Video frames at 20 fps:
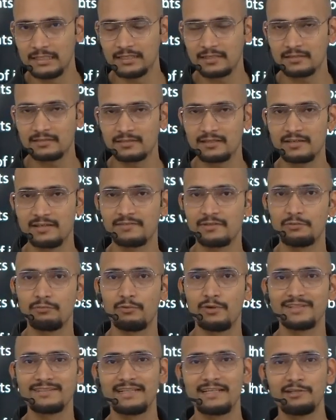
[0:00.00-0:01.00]
The reason was
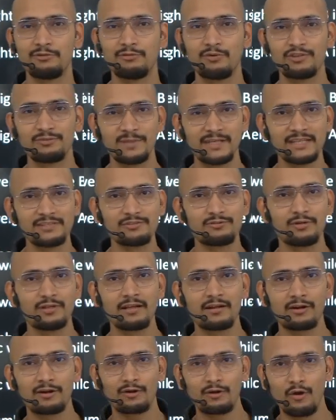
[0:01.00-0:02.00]
that it was based on a
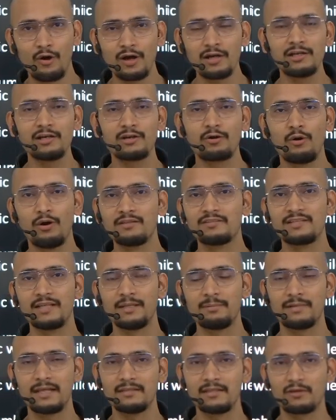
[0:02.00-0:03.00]
wrong concept,
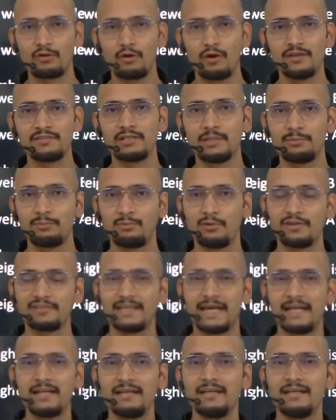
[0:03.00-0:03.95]
and the concept was that